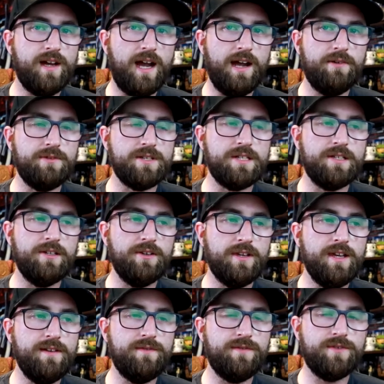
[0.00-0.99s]
I was
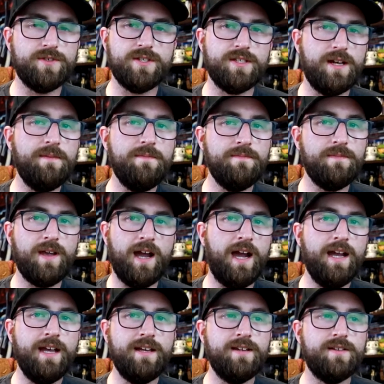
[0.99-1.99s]
looking for some
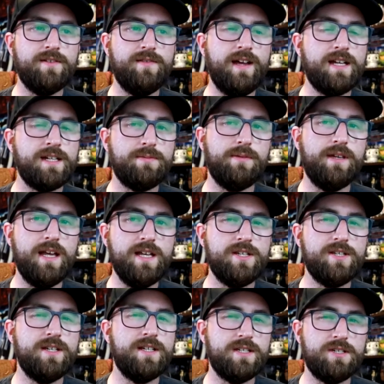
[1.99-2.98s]
kind of
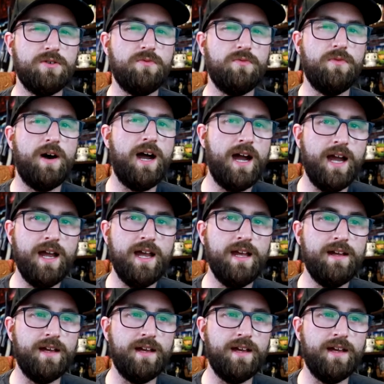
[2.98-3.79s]
explanation as to why.